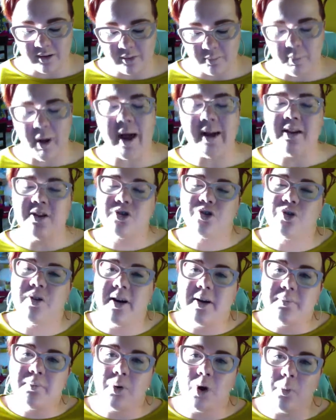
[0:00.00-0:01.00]

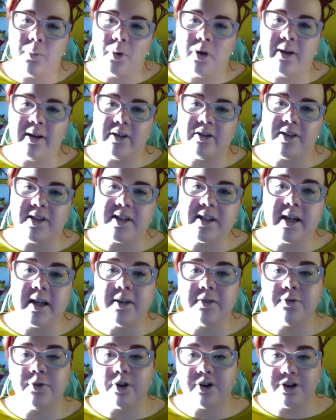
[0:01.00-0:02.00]
penetrate properly in the
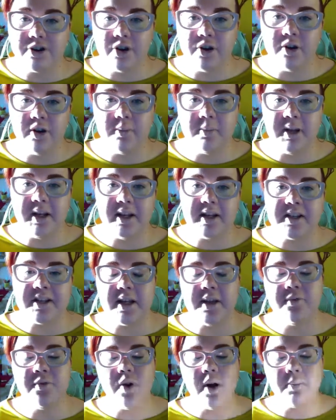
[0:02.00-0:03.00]
skin for 30 minutes.
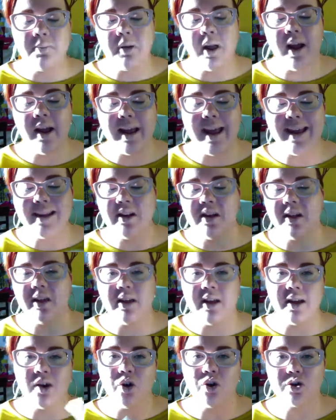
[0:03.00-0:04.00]
If you apply
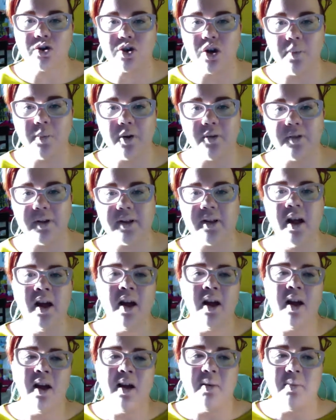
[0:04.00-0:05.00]
anything on top of it
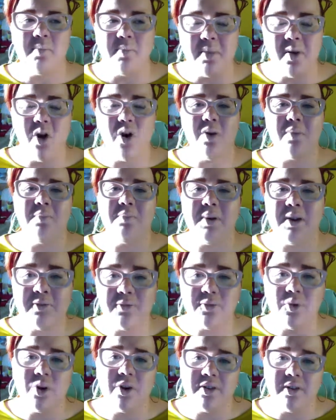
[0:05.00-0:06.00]

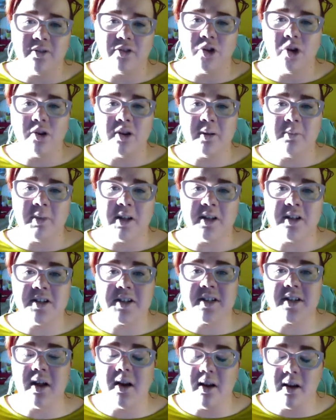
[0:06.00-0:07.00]
before than 30
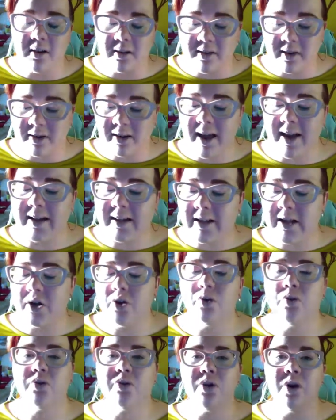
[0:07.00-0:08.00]
minutes, the
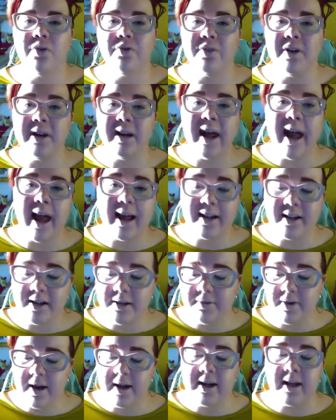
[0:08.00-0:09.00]
likelihood of
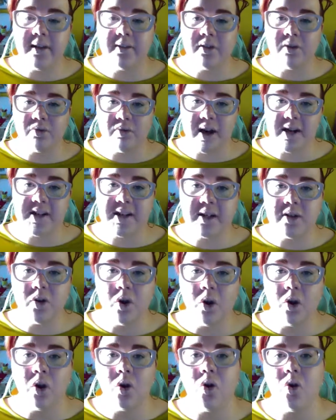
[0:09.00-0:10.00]
inactivating the
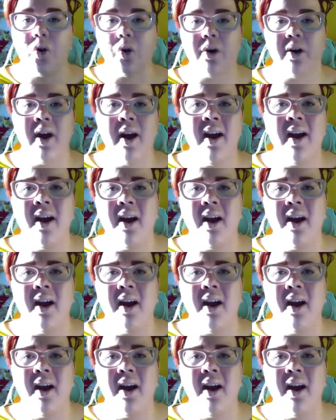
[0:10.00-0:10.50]
retinol or